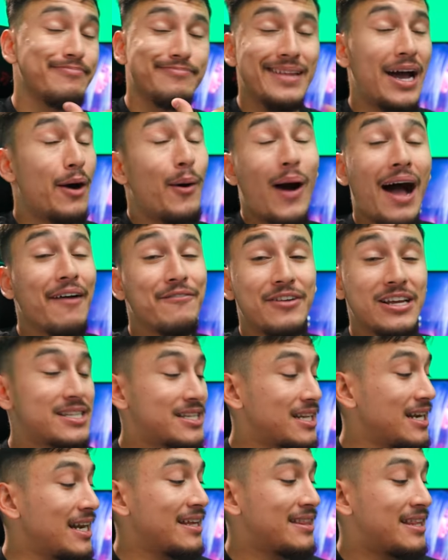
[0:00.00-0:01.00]
Now,
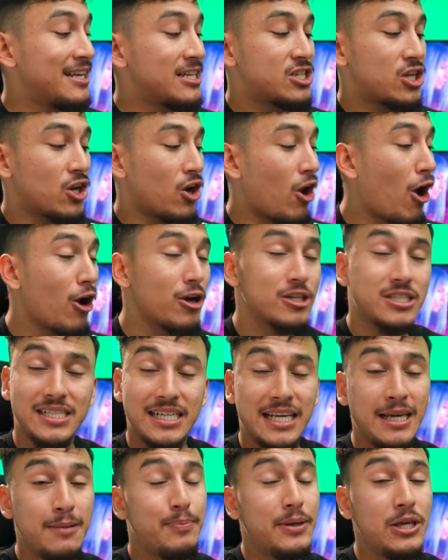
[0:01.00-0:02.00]
obviously, this large
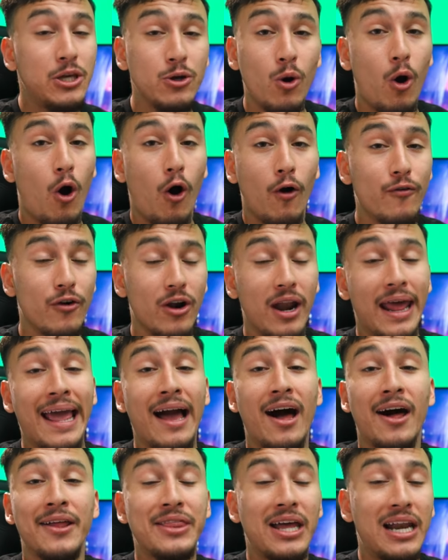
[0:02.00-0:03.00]
TPU overlay
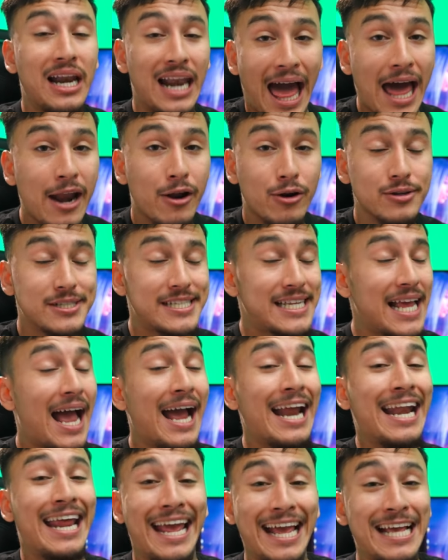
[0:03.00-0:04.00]
on the lateral
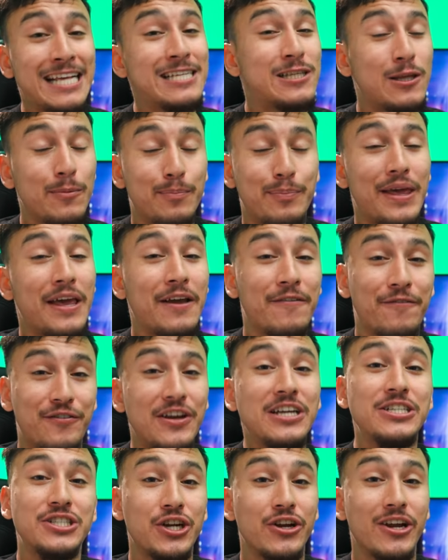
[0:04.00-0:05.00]
side is the big
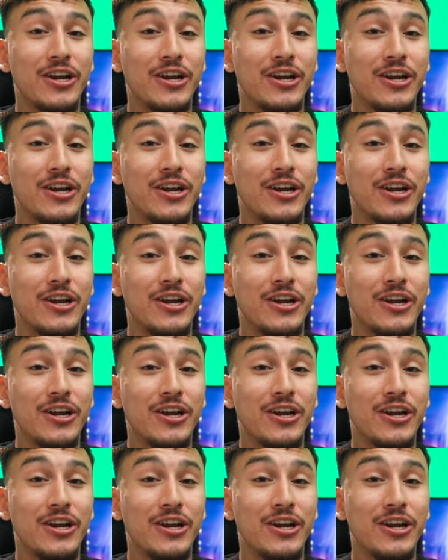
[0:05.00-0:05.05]
feature